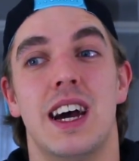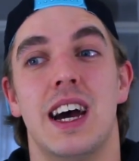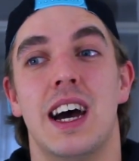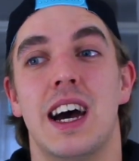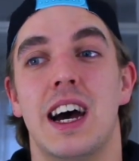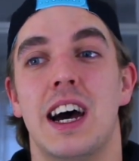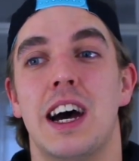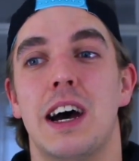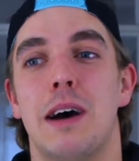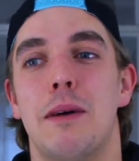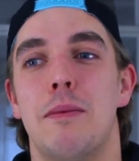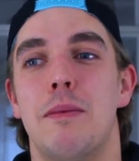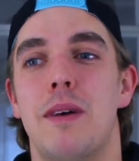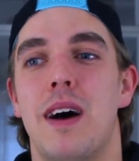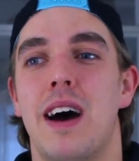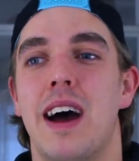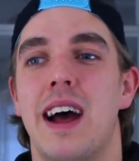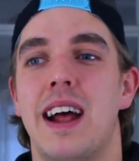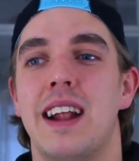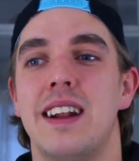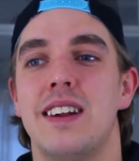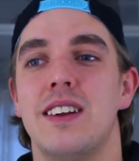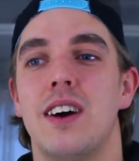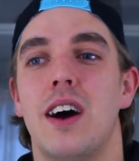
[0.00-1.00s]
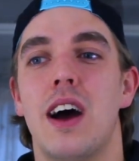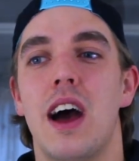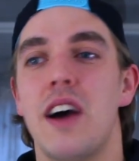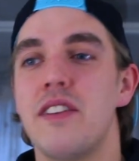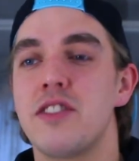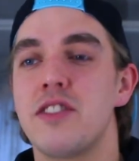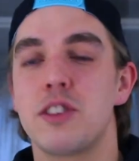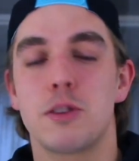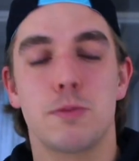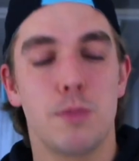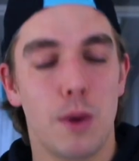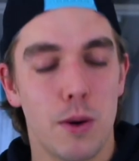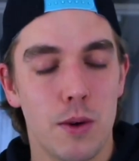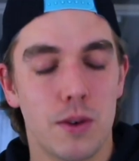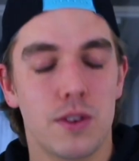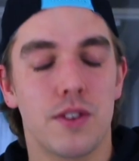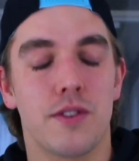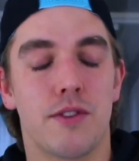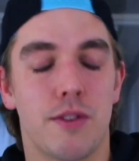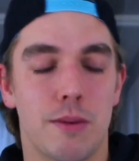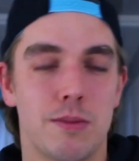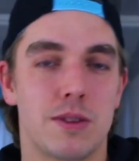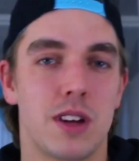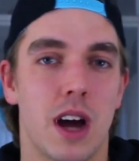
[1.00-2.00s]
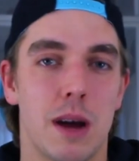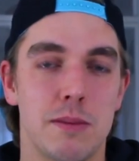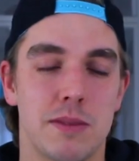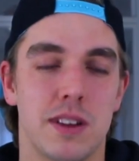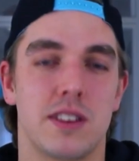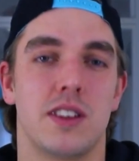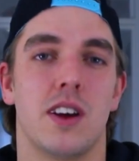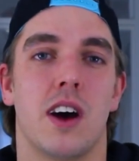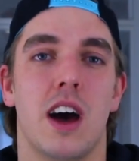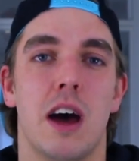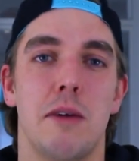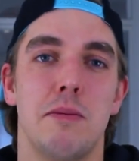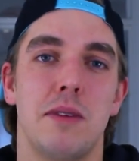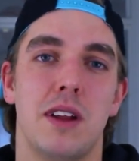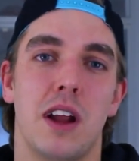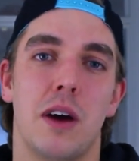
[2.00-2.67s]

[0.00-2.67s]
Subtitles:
And I have smoked from time to time,